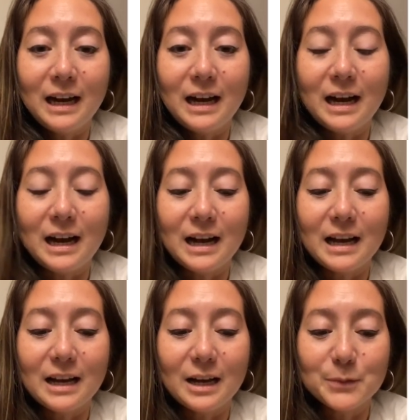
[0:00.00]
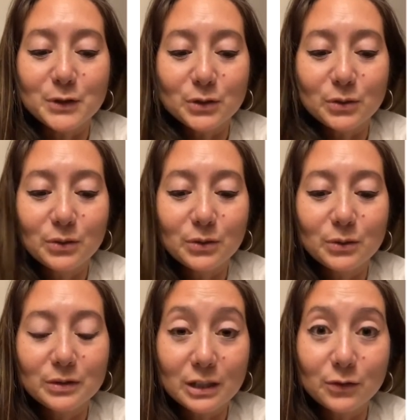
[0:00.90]
I am
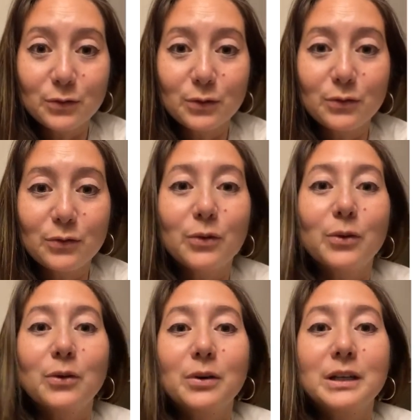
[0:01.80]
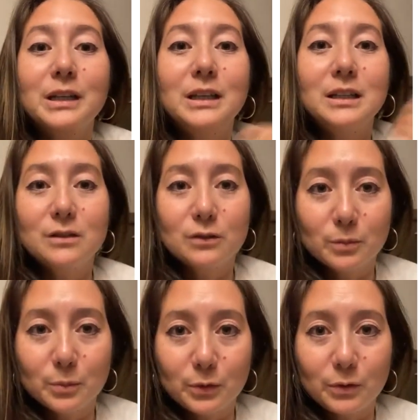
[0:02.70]
so thankful for his
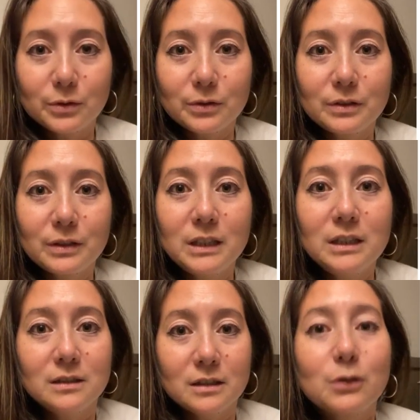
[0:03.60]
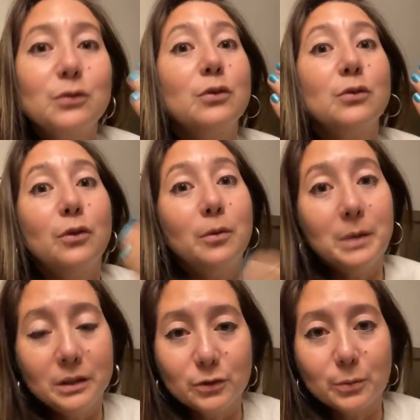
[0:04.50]
support. He's thankful for
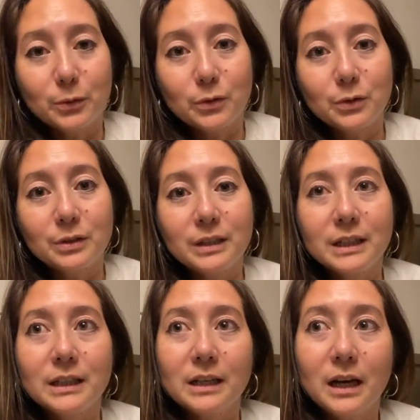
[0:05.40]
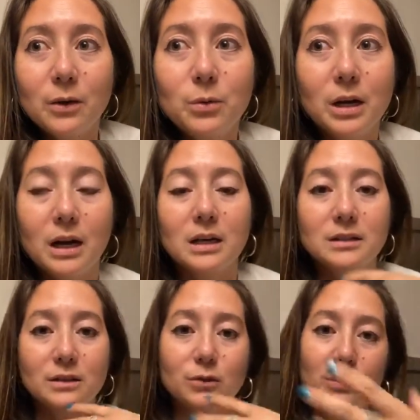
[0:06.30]
my support, and I
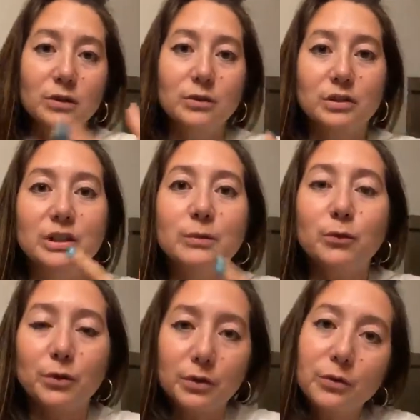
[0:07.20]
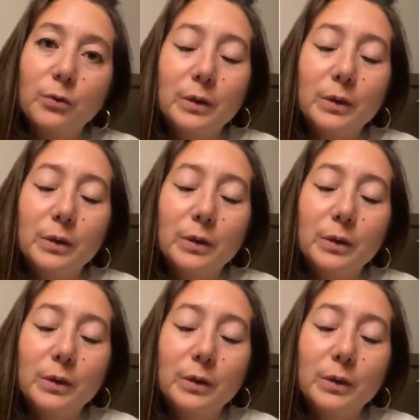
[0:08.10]
realize it's really a teamwork.